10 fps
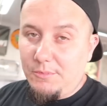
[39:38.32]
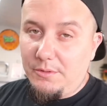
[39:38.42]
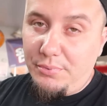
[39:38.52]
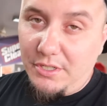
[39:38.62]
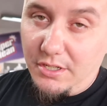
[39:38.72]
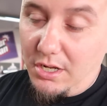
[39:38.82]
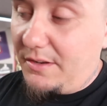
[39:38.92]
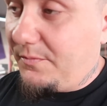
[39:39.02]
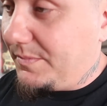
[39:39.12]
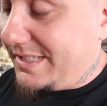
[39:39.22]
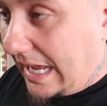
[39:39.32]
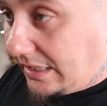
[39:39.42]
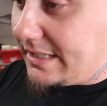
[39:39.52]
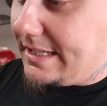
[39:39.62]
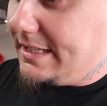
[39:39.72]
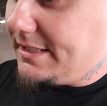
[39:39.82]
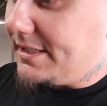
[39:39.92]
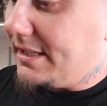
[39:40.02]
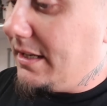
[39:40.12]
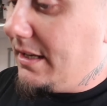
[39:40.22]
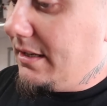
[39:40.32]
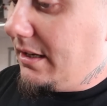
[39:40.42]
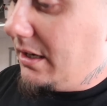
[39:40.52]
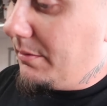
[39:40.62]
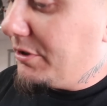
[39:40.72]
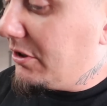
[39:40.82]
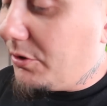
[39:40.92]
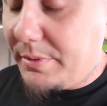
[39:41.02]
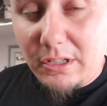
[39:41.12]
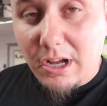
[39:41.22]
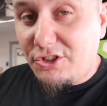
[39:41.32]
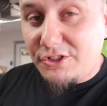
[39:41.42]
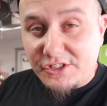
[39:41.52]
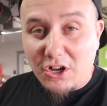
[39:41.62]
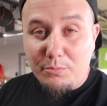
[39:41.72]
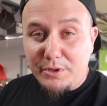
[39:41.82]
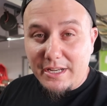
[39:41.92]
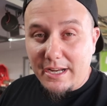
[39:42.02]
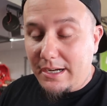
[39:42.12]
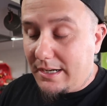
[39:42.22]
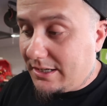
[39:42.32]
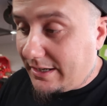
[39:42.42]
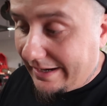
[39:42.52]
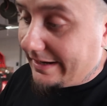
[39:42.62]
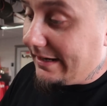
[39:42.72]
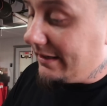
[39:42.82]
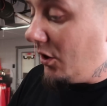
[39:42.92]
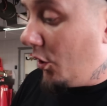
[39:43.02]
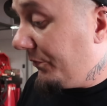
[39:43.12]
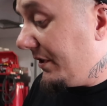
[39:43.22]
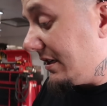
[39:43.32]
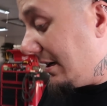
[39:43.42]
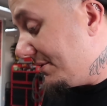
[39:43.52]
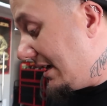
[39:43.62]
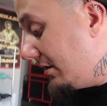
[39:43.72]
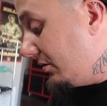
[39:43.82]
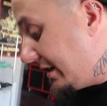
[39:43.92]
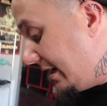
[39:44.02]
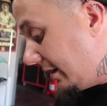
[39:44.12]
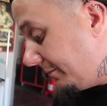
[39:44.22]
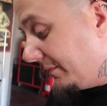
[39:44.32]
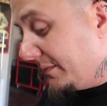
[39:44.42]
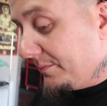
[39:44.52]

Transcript: I'm gonna put it on delicate uh, put a little bit of laundry soap in there and hopefully it comes out okay.